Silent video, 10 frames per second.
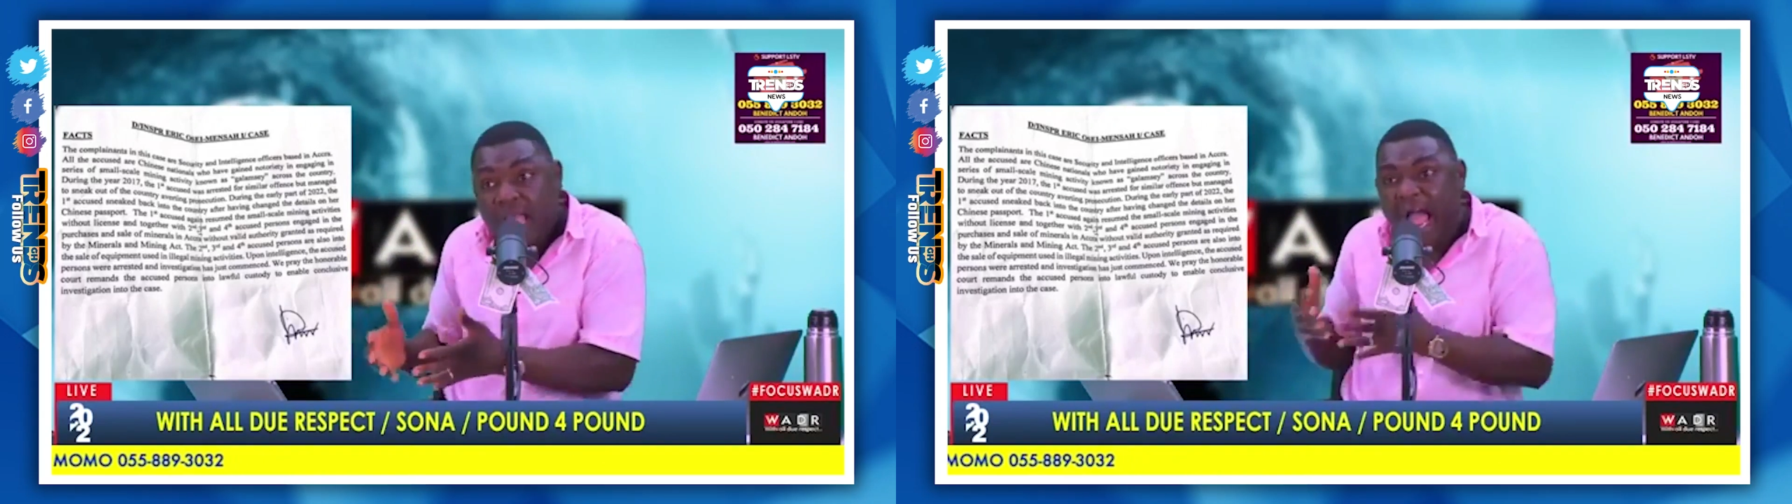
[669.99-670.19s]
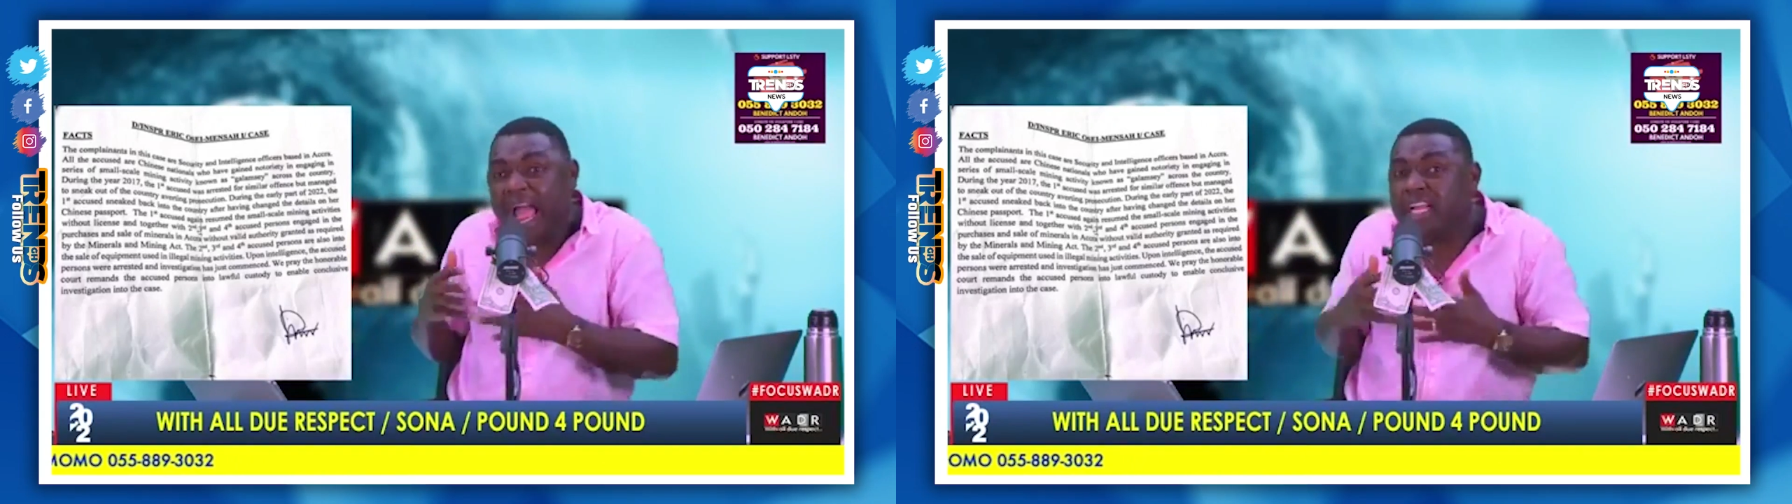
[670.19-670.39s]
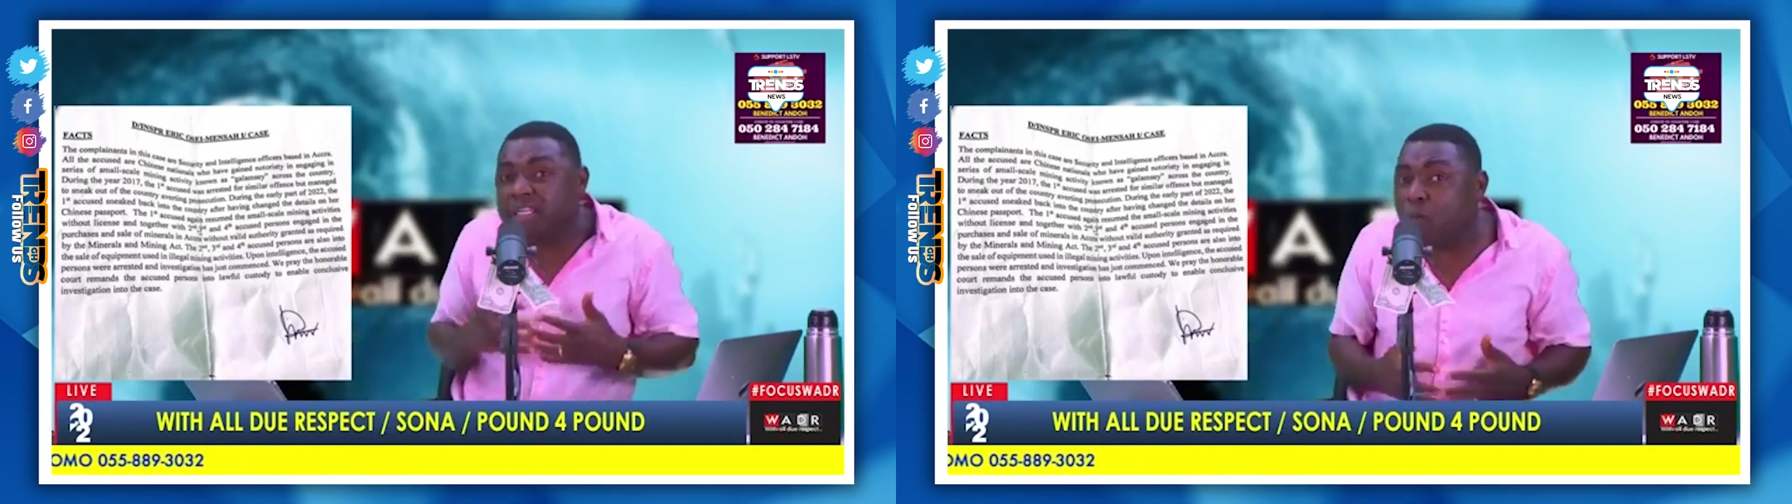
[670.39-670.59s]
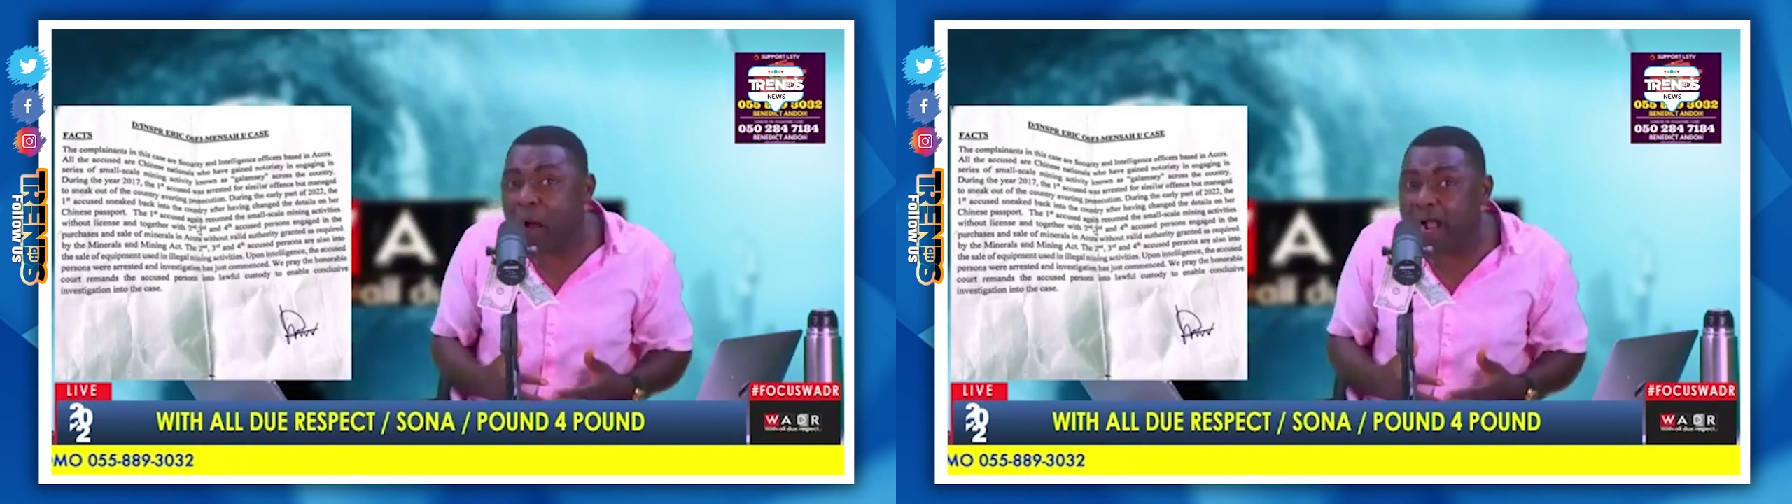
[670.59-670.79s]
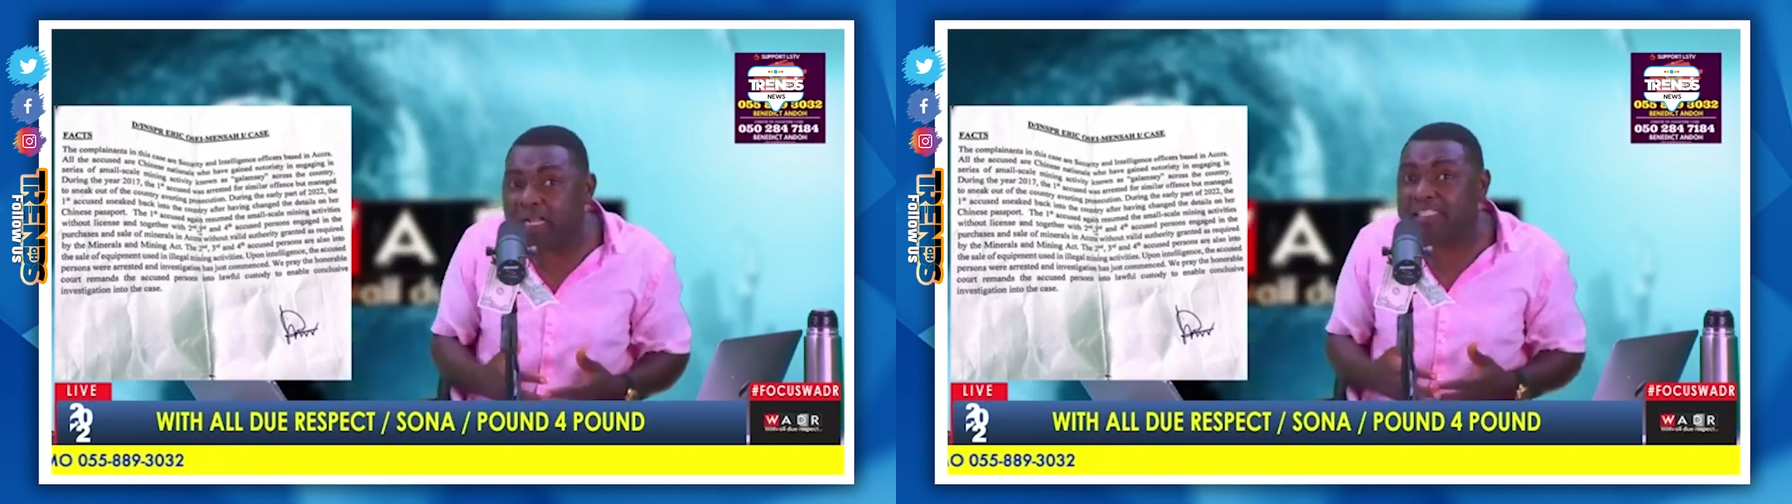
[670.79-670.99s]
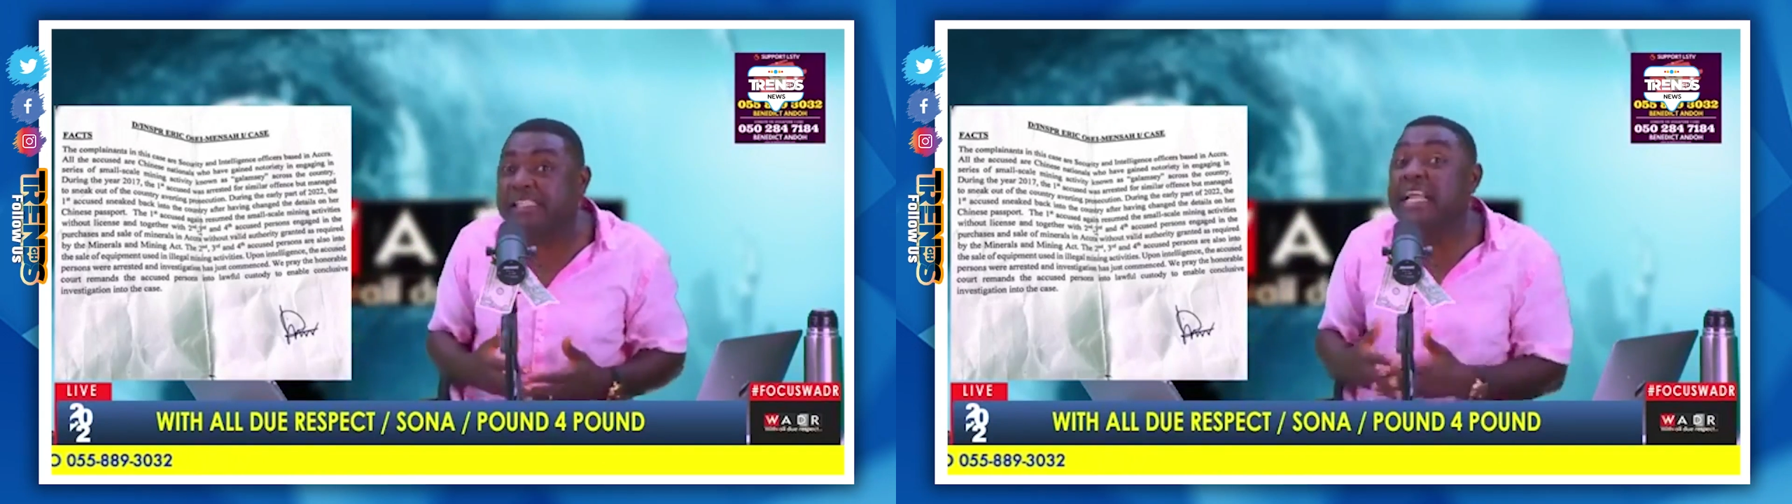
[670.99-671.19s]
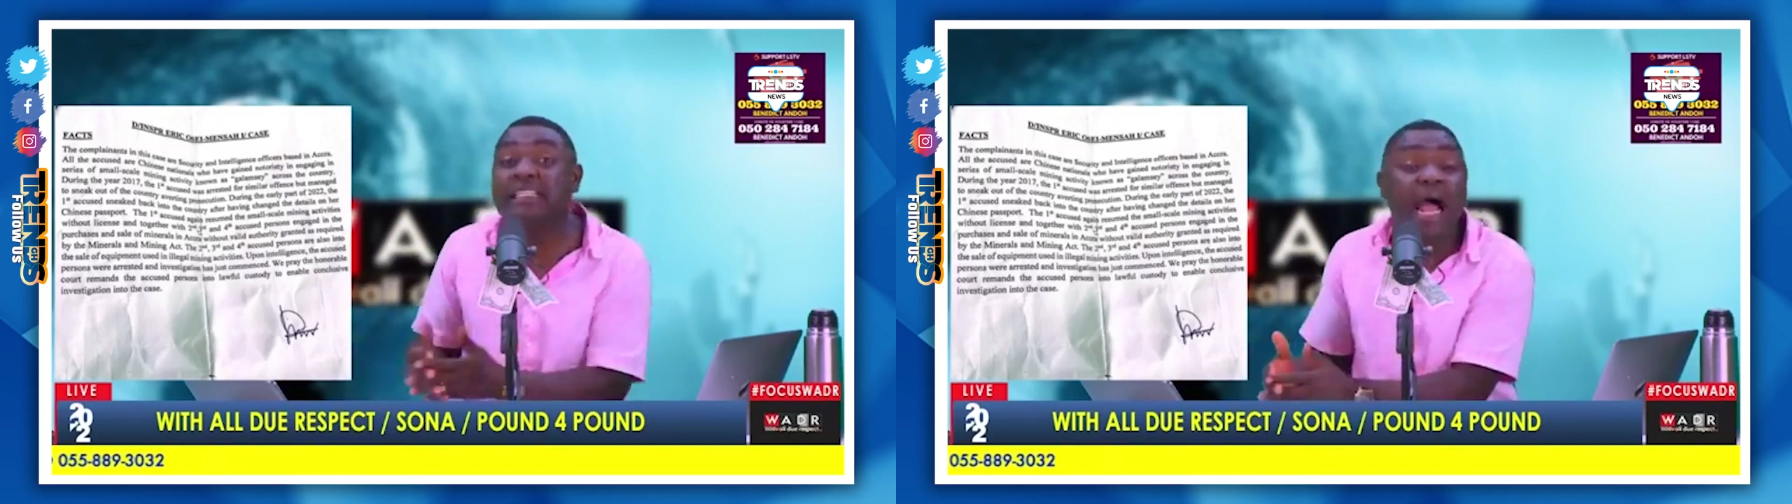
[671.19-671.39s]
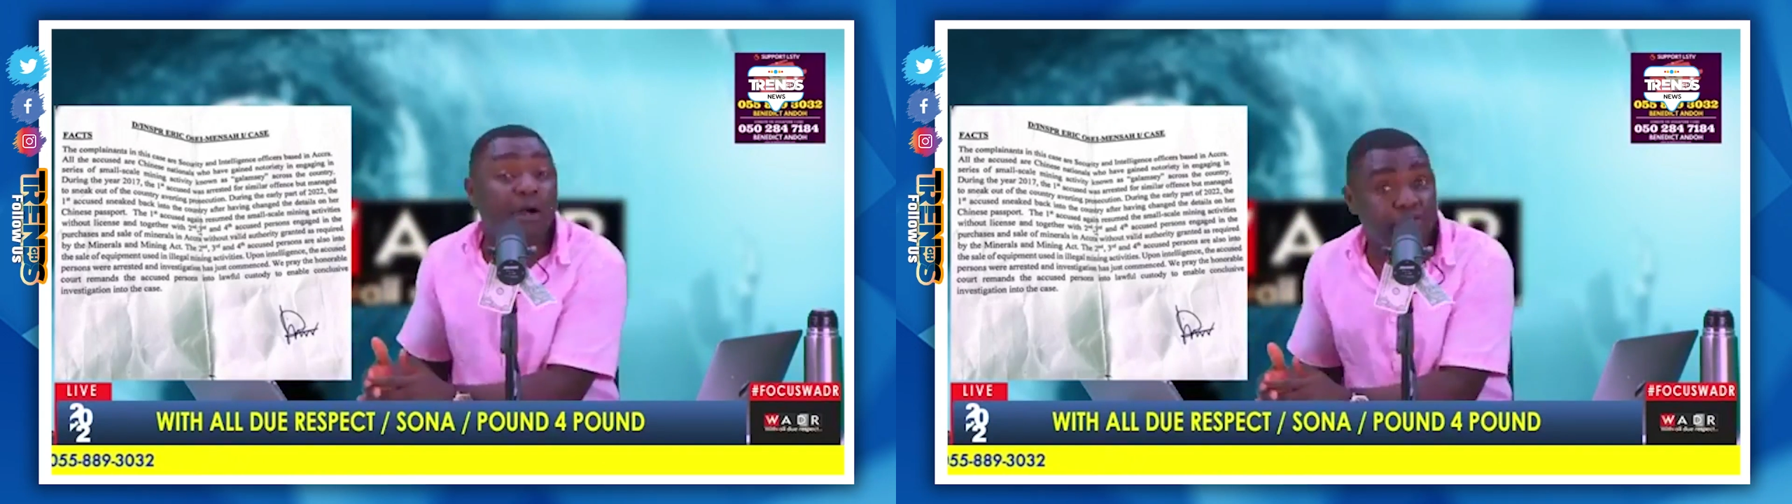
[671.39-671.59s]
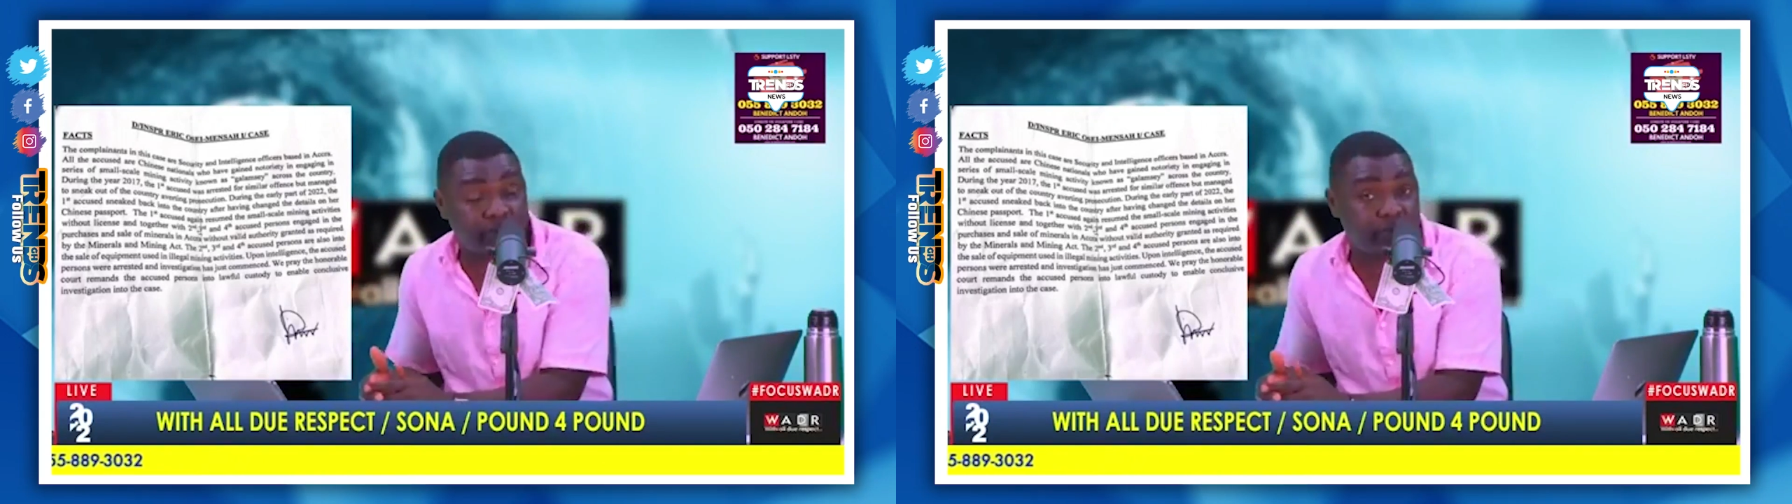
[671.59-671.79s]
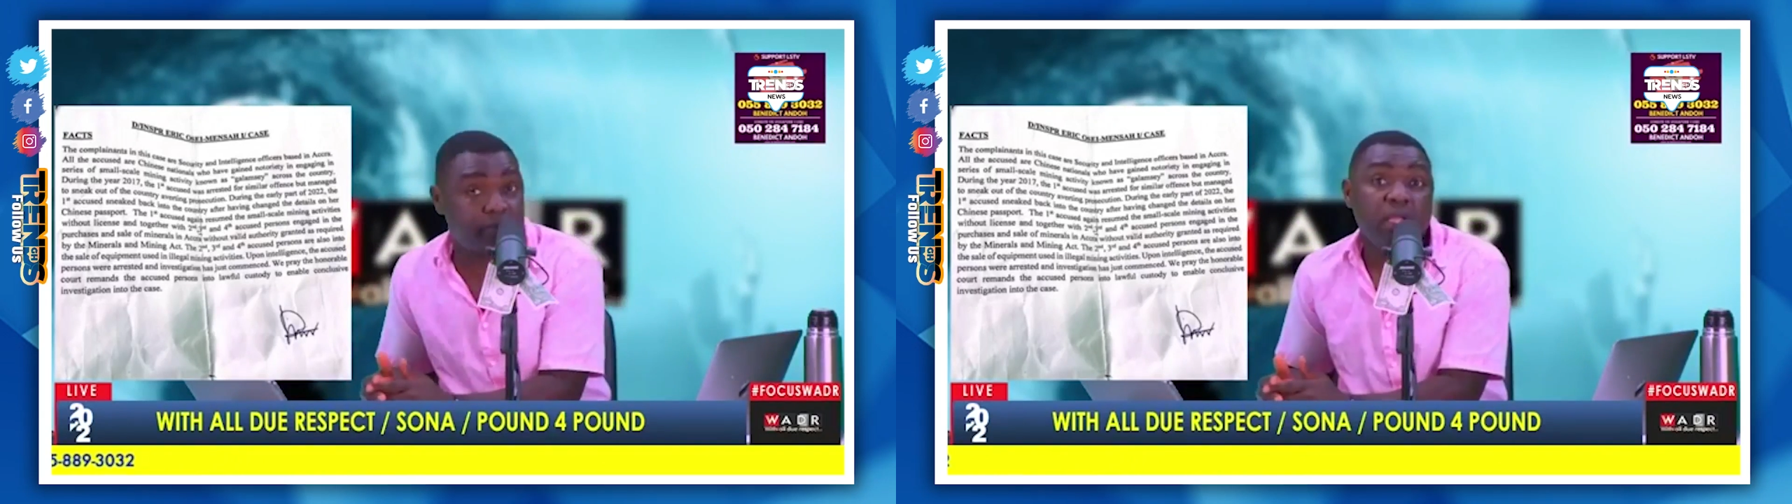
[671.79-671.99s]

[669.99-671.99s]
Aisha Huang sneaked out.